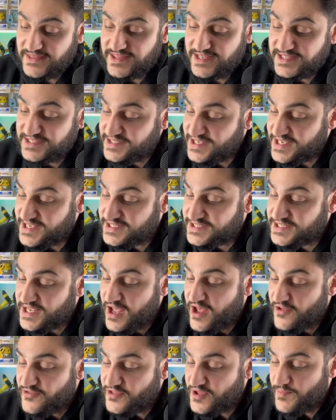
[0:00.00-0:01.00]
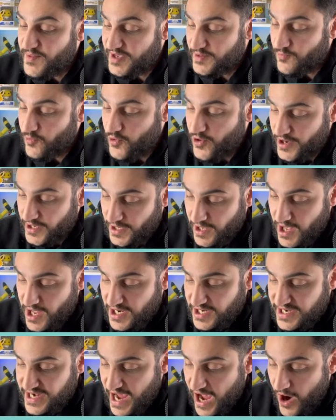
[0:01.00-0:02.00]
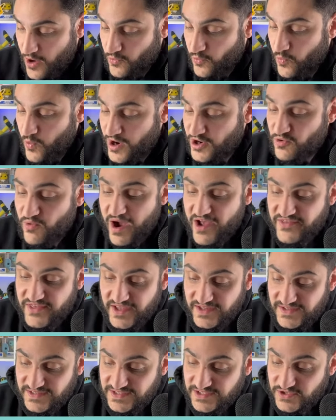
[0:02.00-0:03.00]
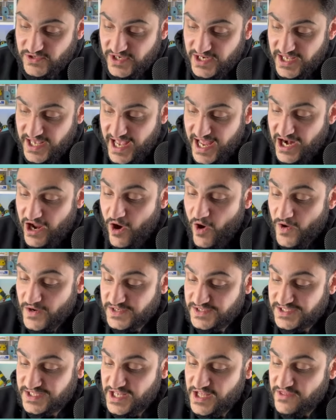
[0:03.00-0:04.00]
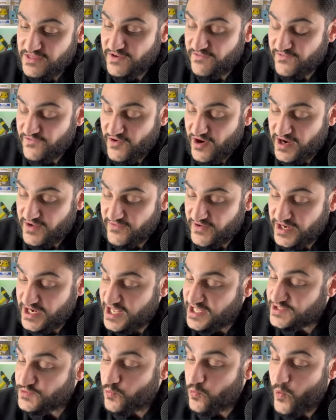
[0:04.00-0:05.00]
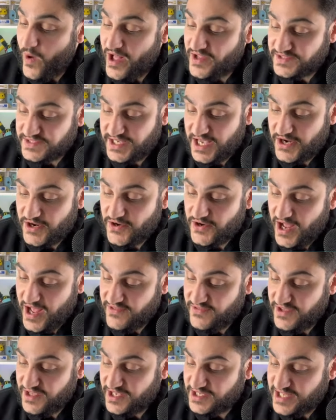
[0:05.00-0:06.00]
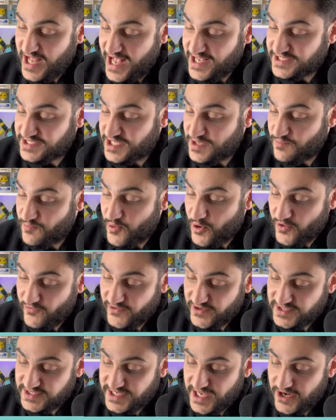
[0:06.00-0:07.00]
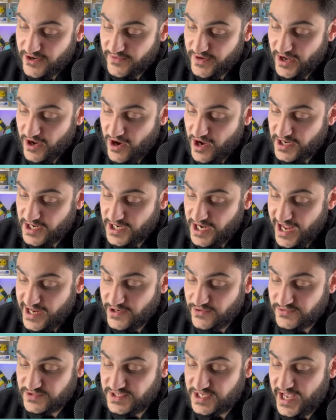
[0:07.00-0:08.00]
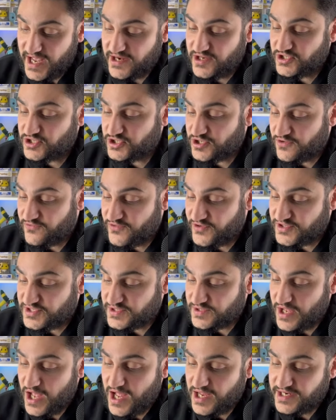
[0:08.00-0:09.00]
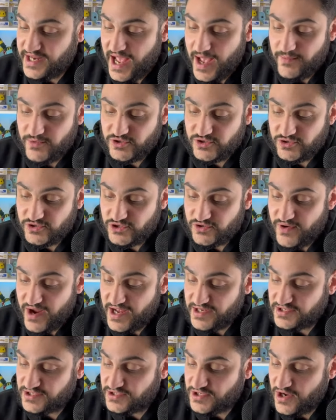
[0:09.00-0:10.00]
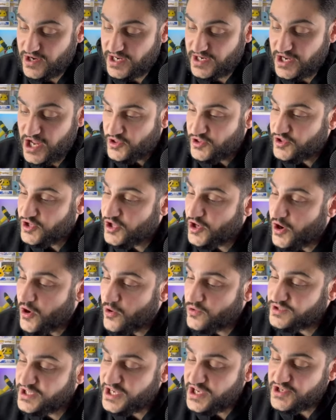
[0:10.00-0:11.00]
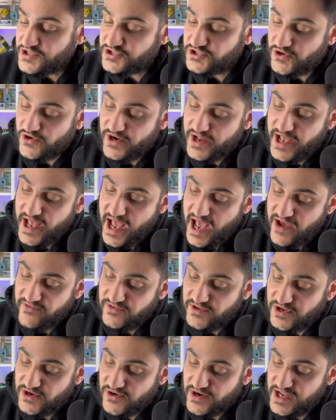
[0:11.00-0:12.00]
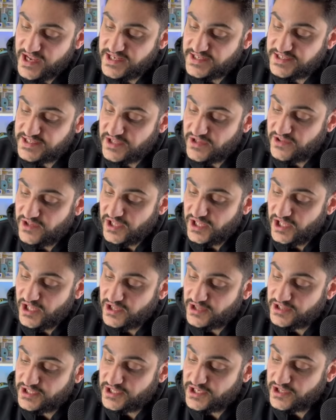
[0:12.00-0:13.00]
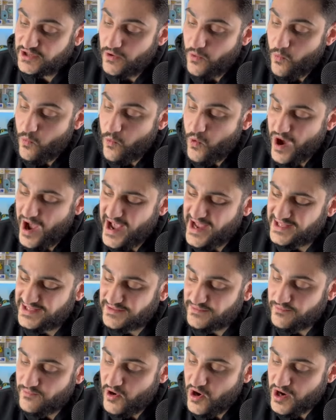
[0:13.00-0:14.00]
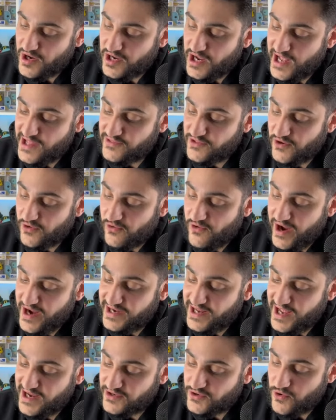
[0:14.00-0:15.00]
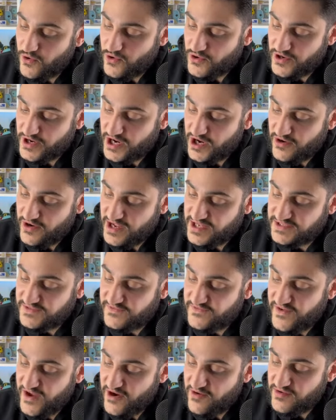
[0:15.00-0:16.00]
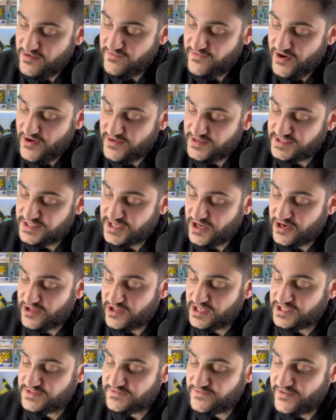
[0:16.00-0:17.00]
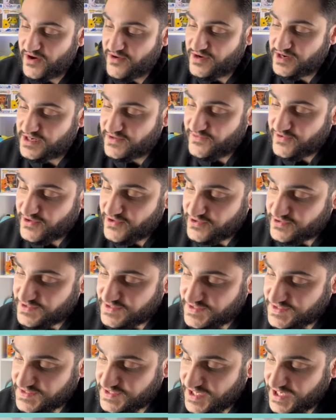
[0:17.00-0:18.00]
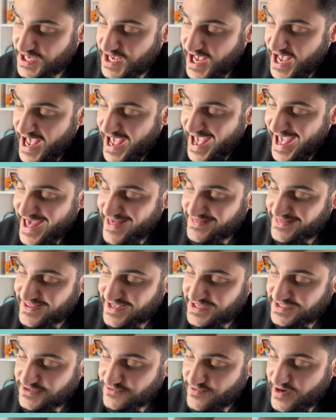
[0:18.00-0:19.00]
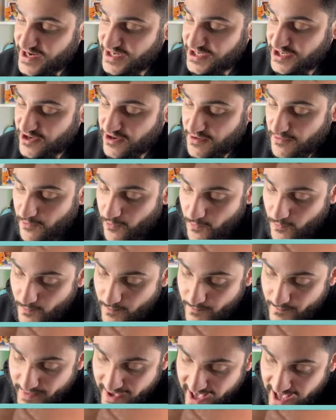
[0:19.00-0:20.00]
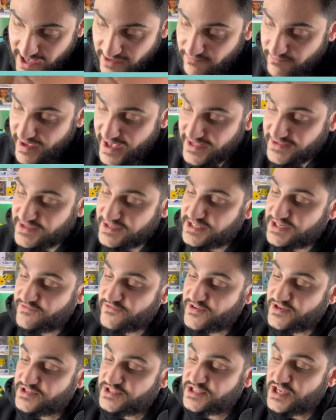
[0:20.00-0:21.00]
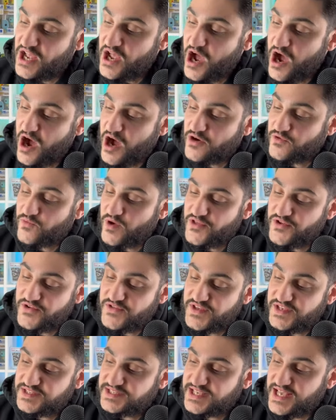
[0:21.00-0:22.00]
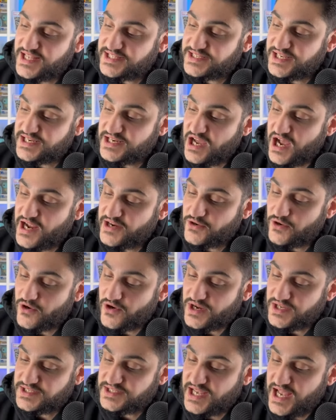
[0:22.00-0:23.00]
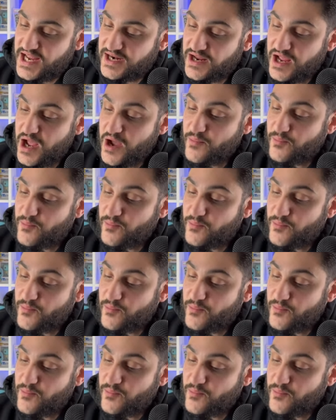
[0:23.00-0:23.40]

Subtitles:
This is the big boy. Now, what do I think this is going to get? Honestly, the front of it, it's well centered. I think it has the perfect centering on it. I don't see any surface damage or scratches on it. The only concern I have here is the little white mark on the right-hand corner here. It's very, very subtle. It's very difficult to see. And this right here may make the difference on whether this gets a 9 or a 10.